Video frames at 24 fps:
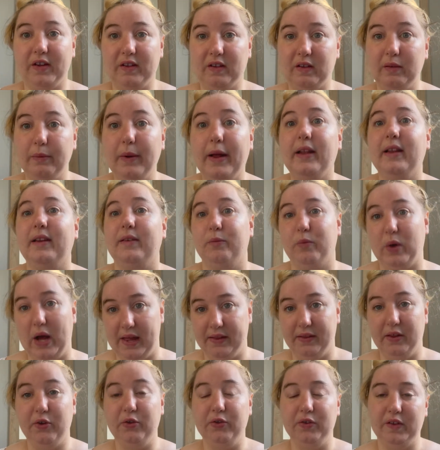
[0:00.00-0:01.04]
as well and wear
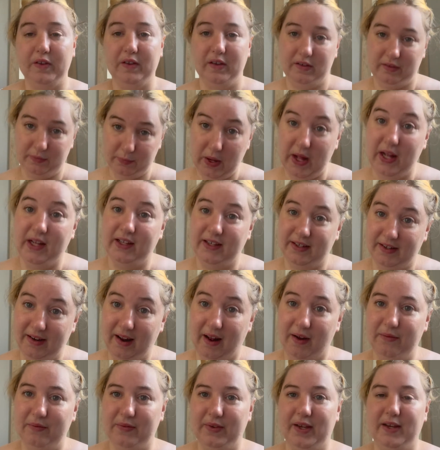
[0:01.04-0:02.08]
those as well in an
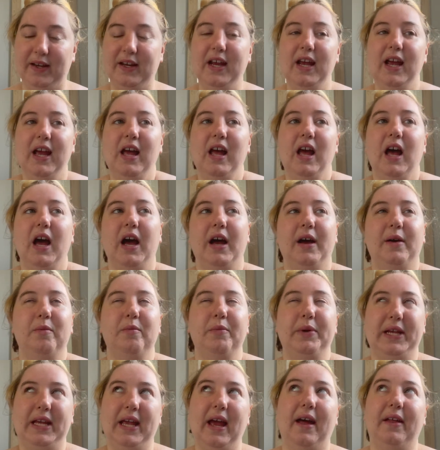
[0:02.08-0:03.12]
outfit. But
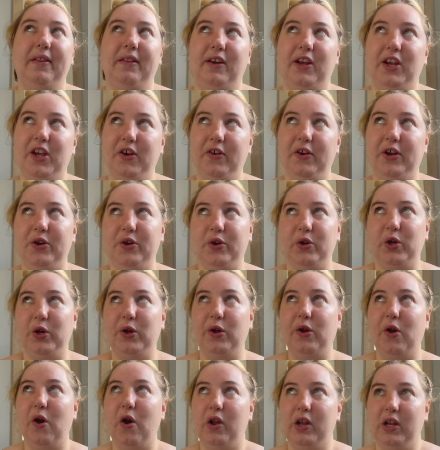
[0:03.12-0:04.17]
yeah, the Curio
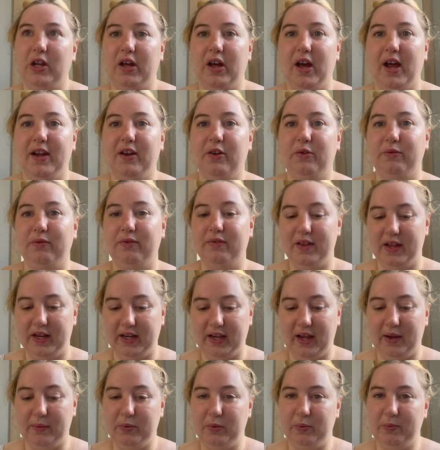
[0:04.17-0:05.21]
collar I don't think I
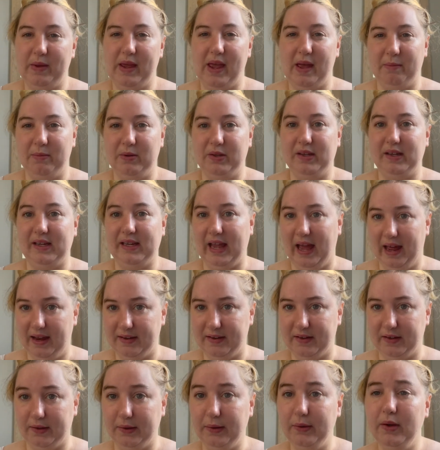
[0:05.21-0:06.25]
will be able to get
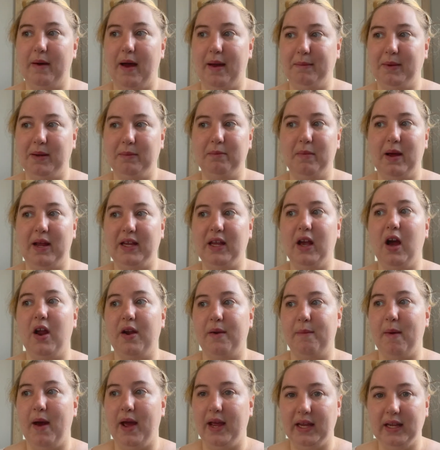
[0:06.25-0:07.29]
to. I mean, my yarn
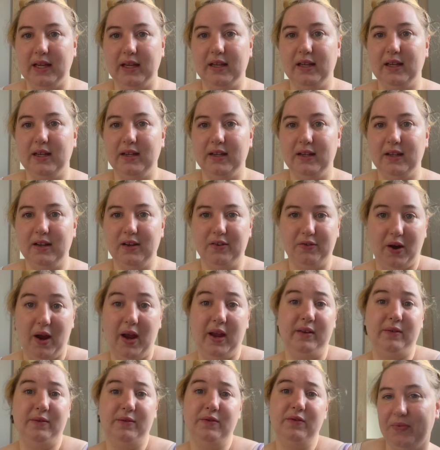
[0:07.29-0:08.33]
might
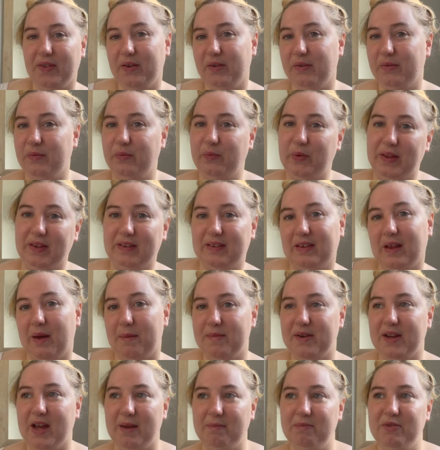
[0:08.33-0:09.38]
arrive with some
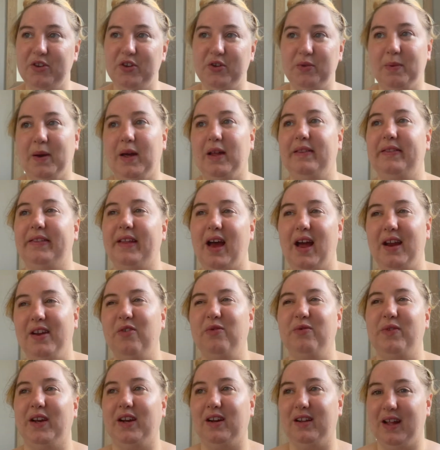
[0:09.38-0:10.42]
time too, but I don't
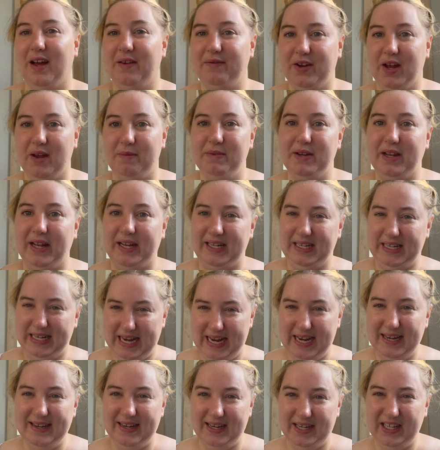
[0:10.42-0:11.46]
think I'll have time to like
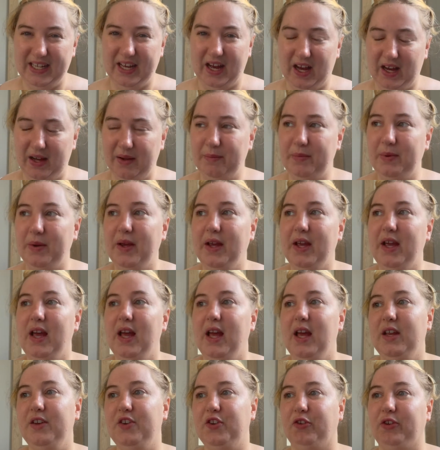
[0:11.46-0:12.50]
knit it up
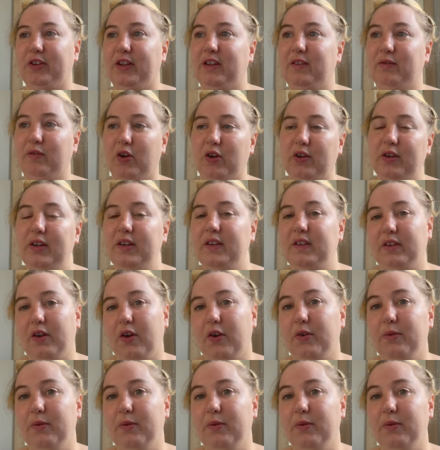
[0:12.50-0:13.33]
during this vlog, so